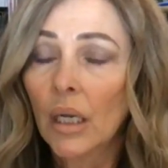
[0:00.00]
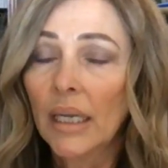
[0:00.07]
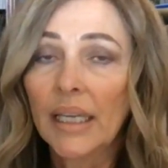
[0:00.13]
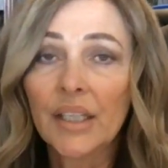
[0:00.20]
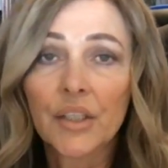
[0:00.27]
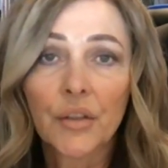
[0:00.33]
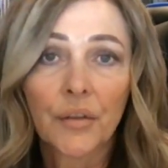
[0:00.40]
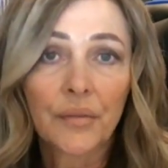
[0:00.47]

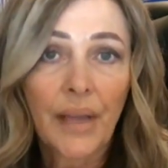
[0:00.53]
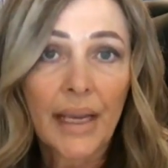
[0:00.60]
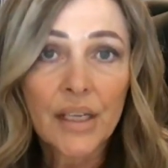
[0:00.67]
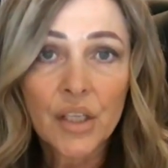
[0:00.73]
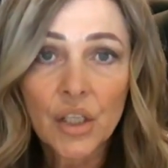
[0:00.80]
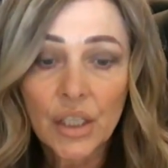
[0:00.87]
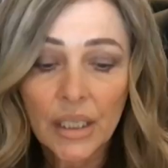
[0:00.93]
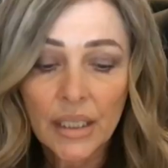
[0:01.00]

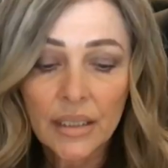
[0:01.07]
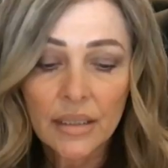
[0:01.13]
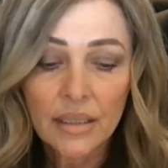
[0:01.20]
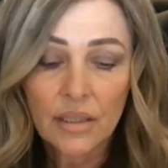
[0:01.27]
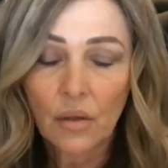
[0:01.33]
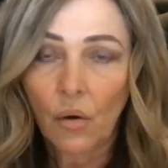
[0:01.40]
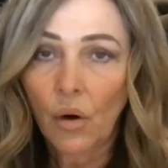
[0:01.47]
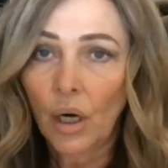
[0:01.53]

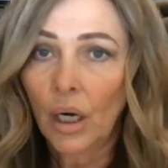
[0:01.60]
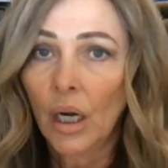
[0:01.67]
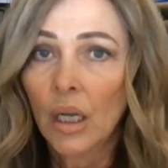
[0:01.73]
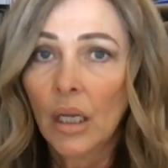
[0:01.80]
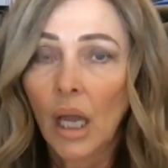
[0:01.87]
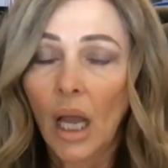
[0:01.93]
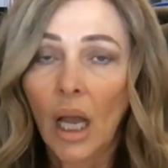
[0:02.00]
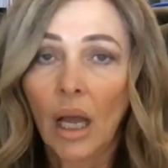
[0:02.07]
interventions or
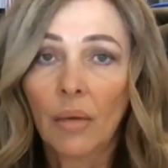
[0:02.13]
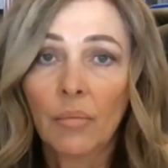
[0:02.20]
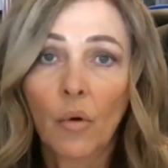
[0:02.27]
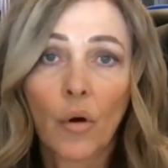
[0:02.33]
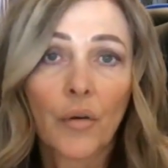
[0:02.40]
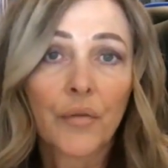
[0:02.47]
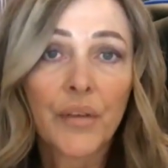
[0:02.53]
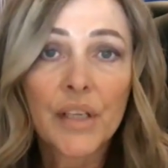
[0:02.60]

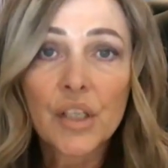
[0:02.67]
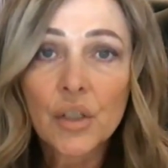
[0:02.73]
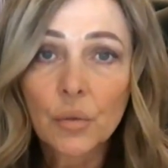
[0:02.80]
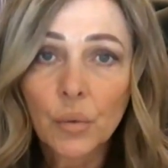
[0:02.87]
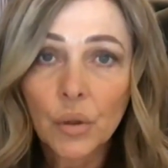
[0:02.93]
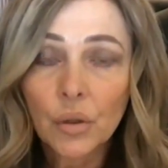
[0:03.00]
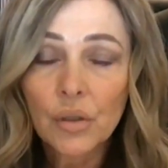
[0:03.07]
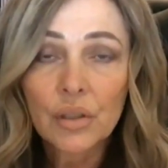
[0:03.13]
more
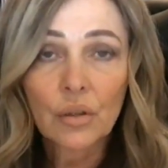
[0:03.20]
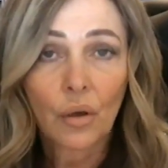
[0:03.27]
visuals?